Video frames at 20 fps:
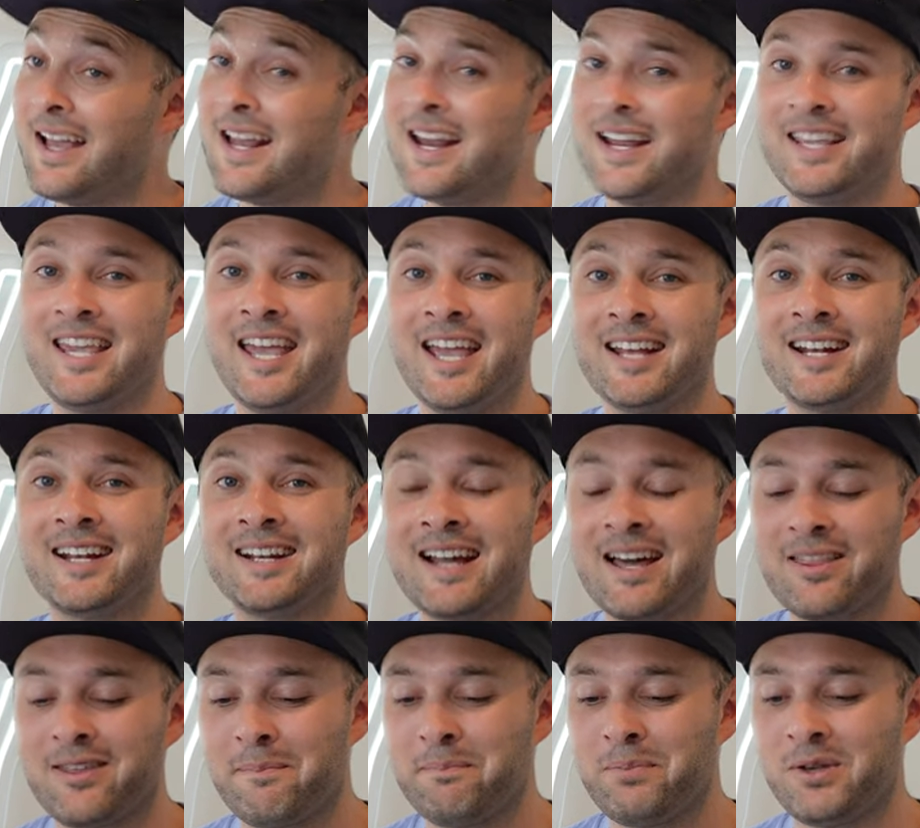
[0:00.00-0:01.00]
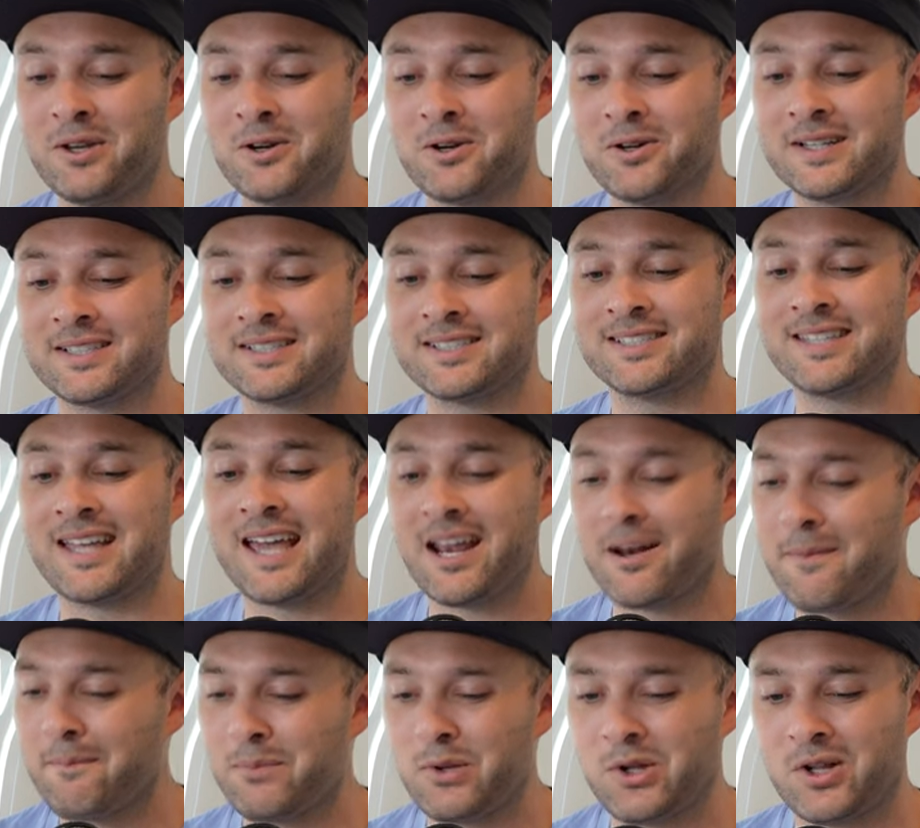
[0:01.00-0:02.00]
And again, another purist stat.
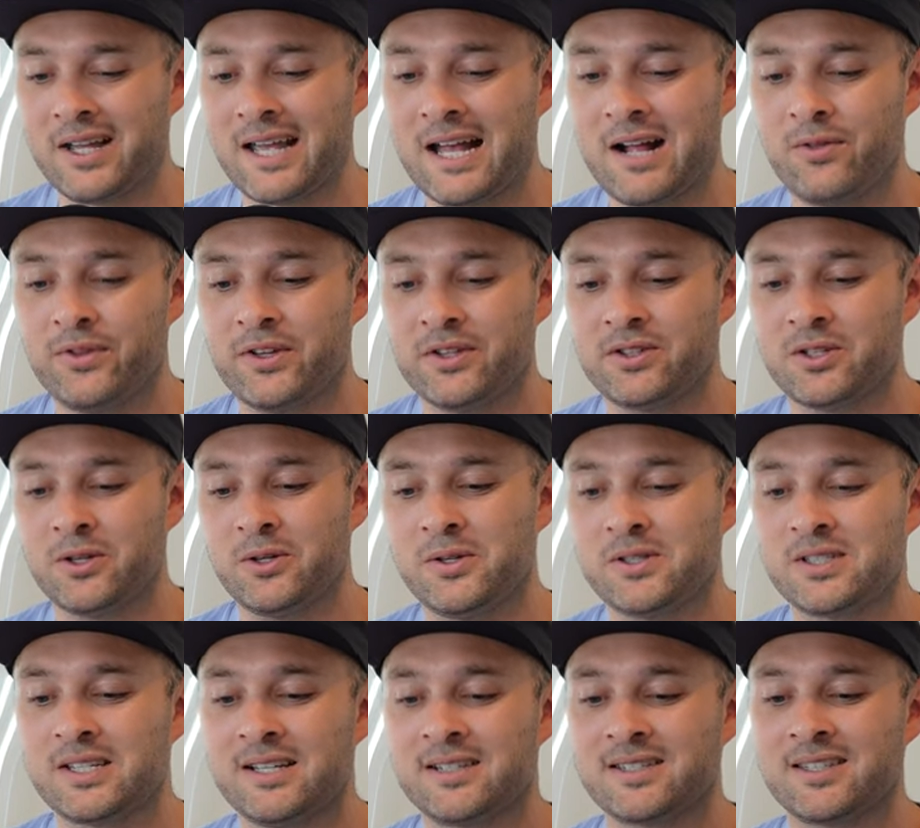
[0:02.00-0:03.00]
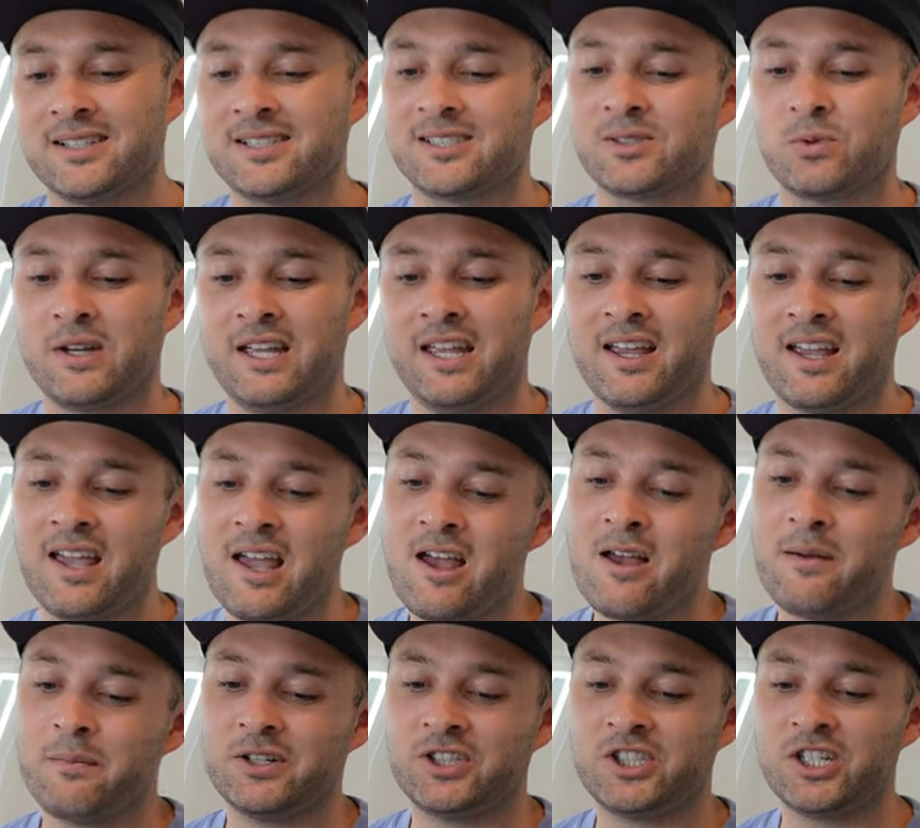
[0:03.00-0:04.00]
I'm pulling out the doozies this week,
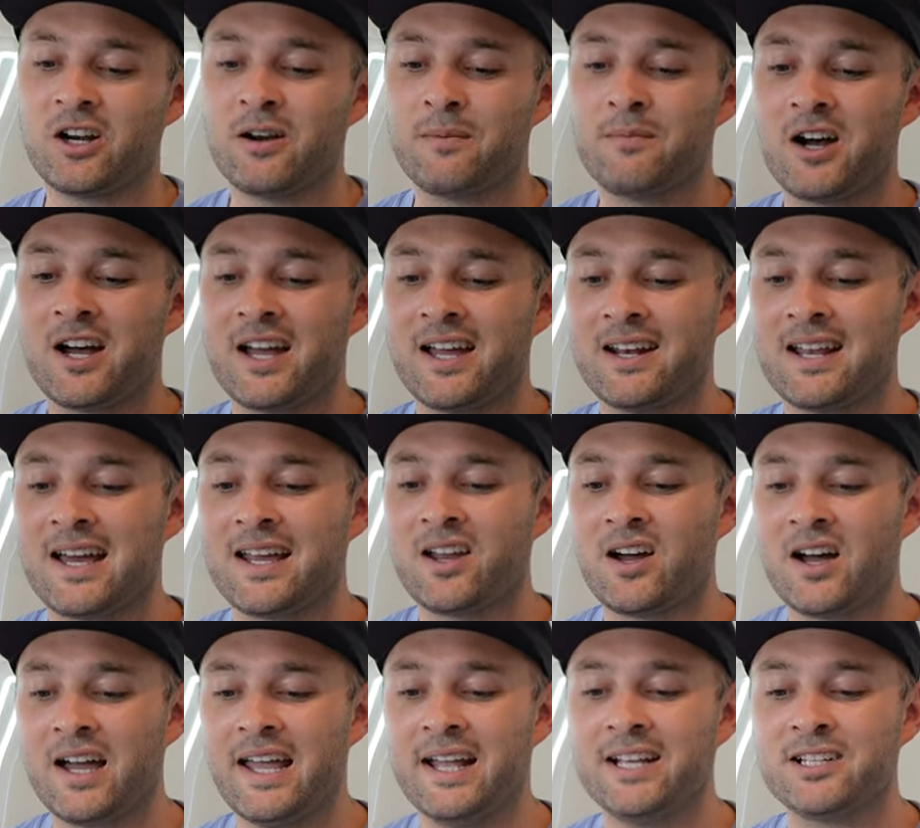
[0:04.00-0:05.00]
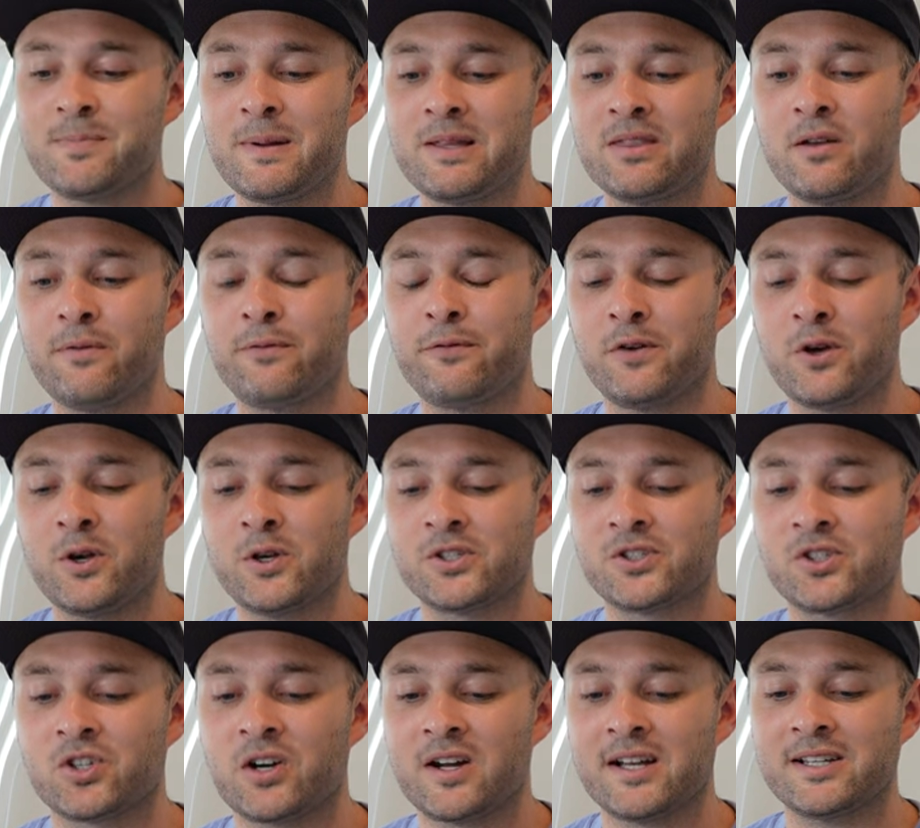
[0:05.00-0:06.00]
but Jeremiah Nanai, he's been the
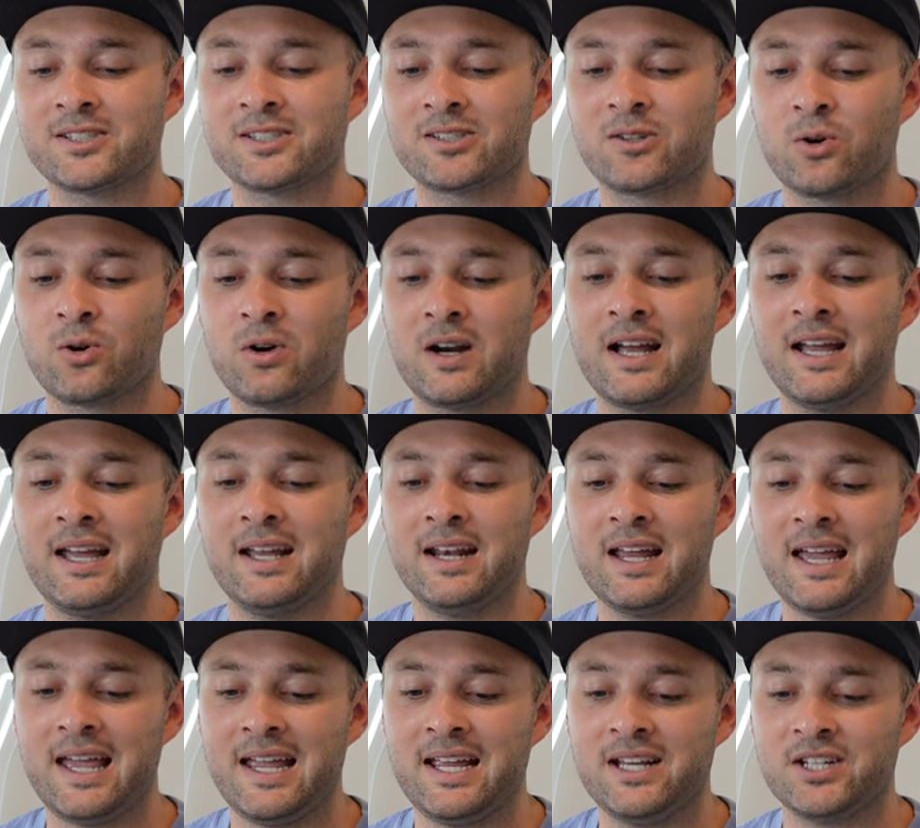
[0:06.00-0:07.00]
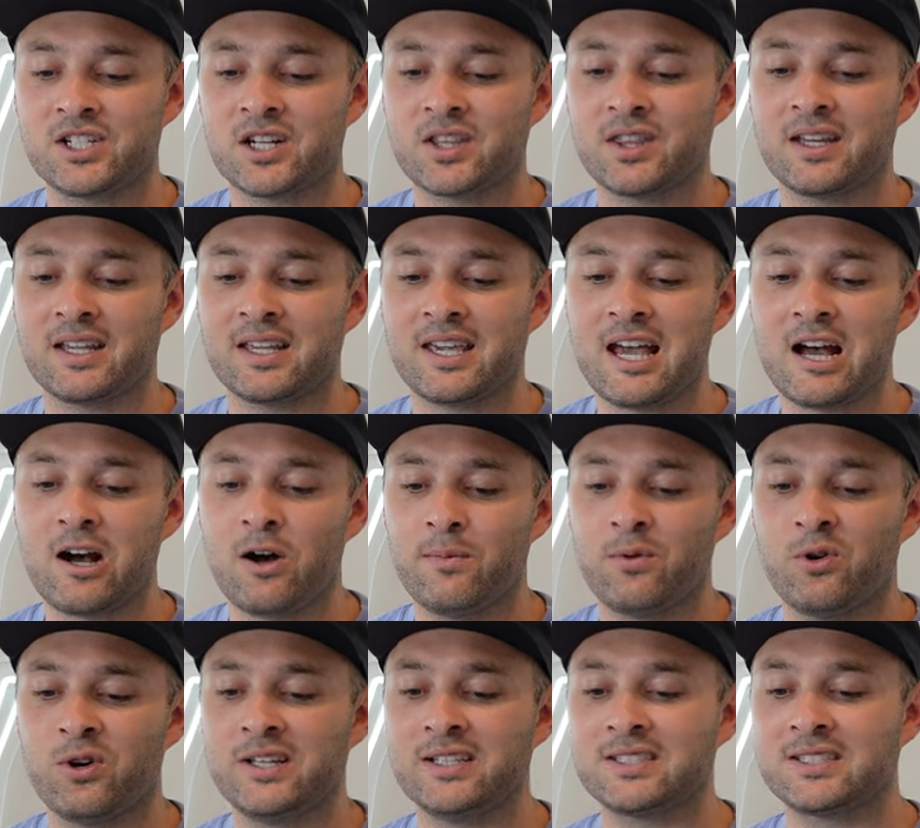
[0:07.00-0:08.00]
first try scorer in each of the
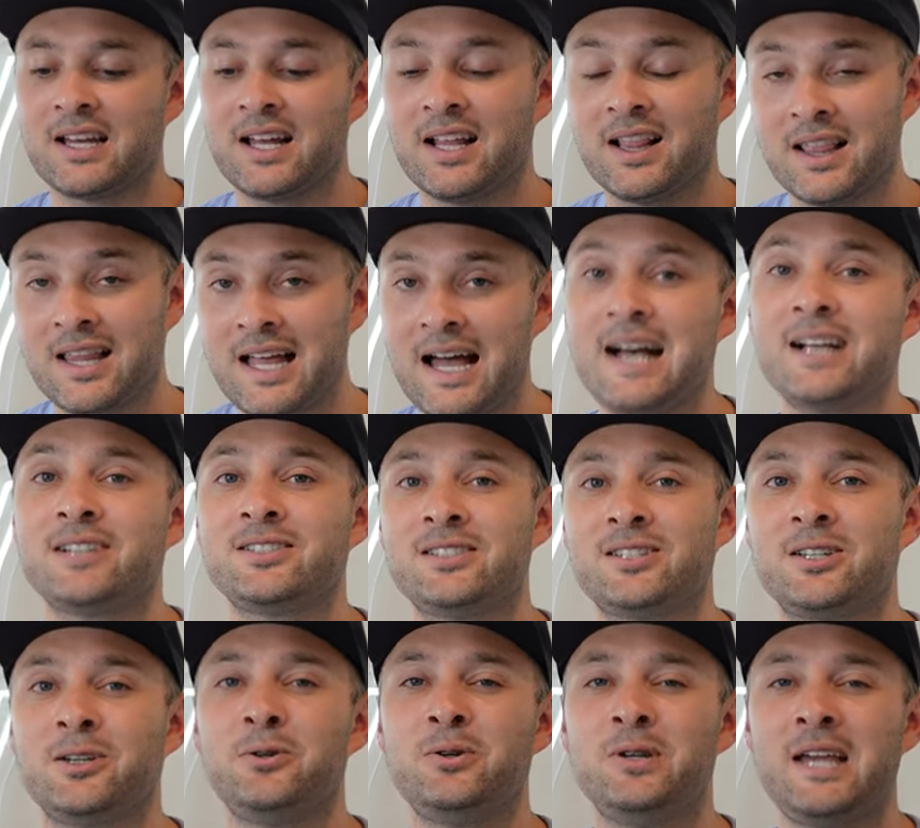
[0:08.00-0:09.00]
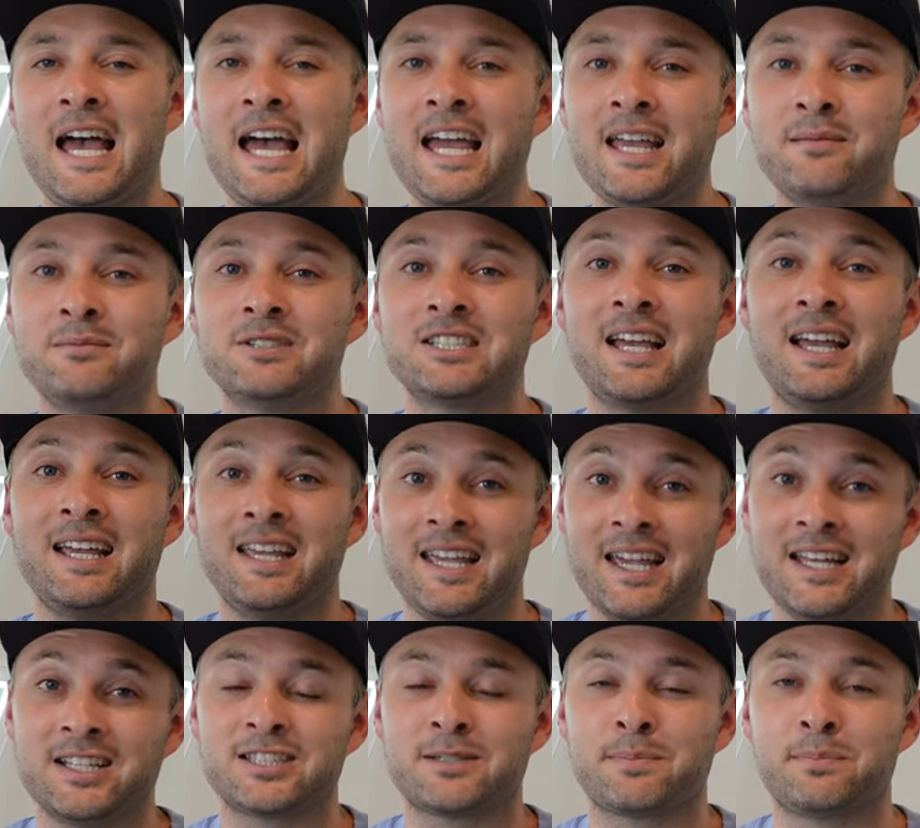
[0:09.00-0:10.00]
Cowboys' last last two games
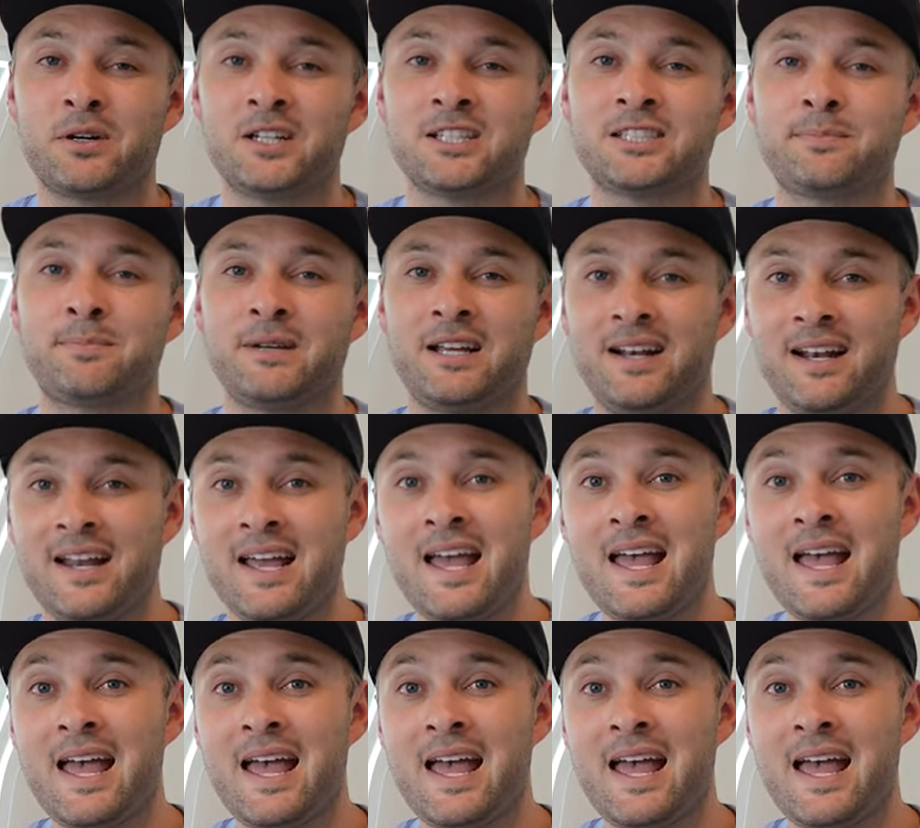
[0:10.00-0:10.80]
against Brisbane